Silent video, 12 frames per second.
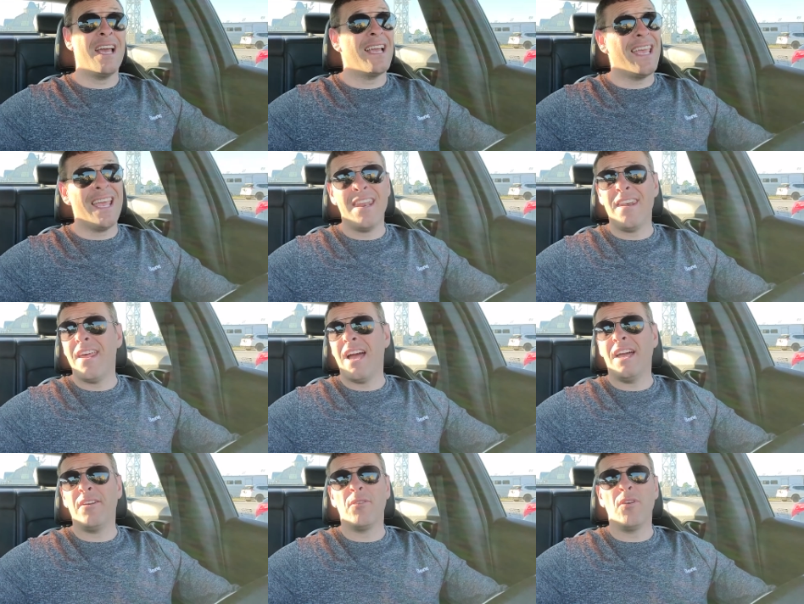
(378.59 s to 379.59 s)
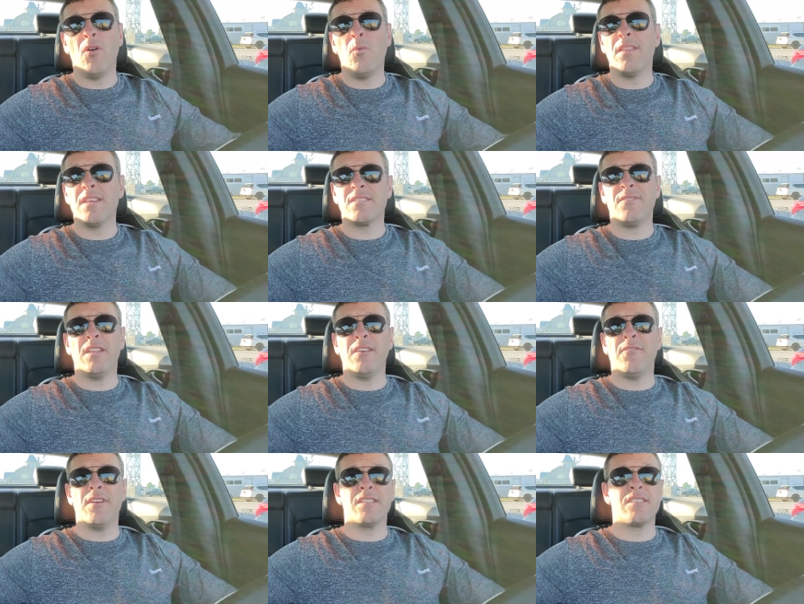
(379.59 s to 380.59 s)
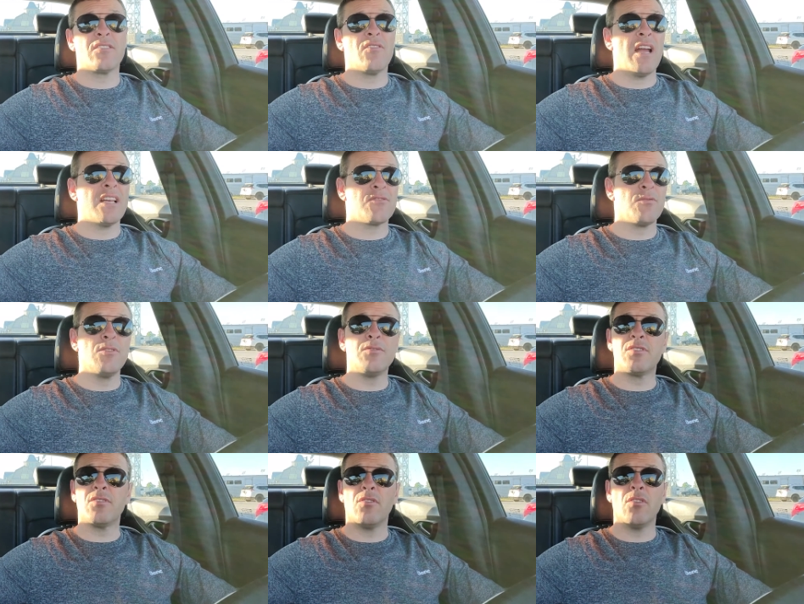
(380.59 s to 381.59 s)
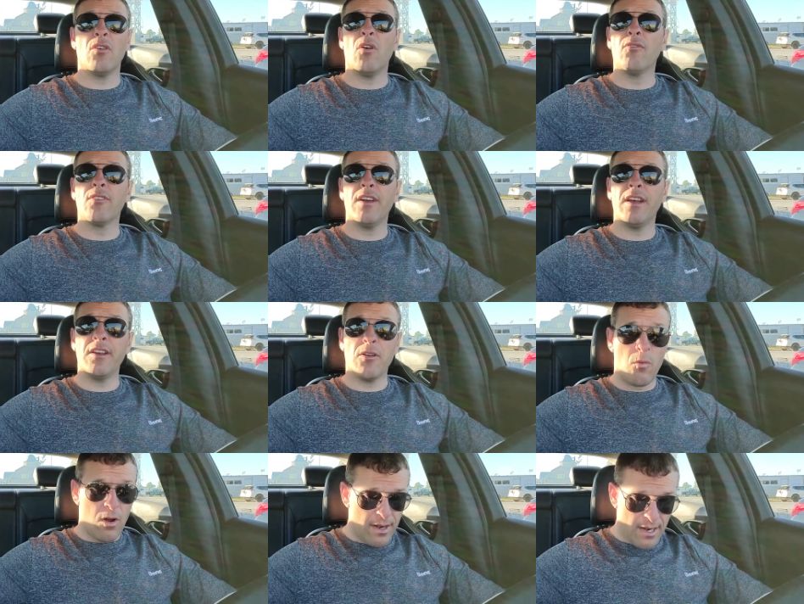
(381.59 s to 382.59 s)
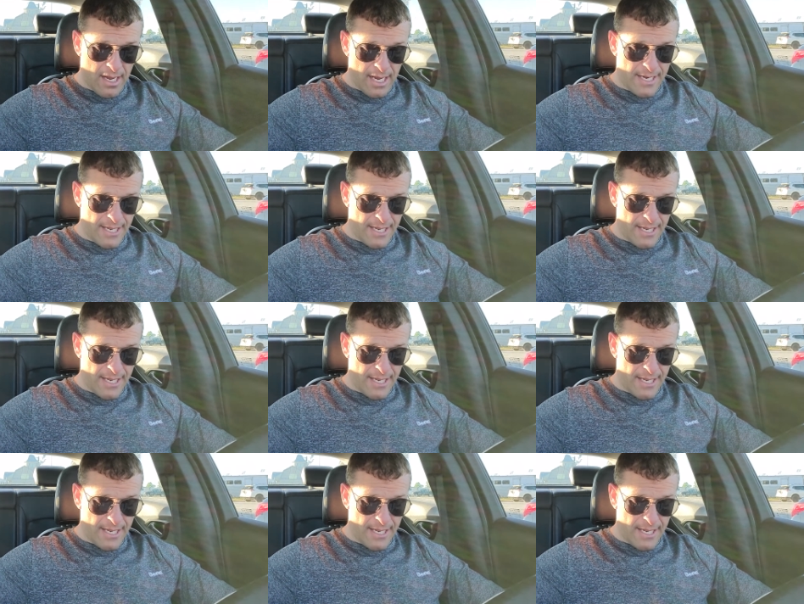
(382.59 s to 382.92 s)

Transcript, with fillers: Again, I don't know where this filly fits, grassroots or overnight or whatnot.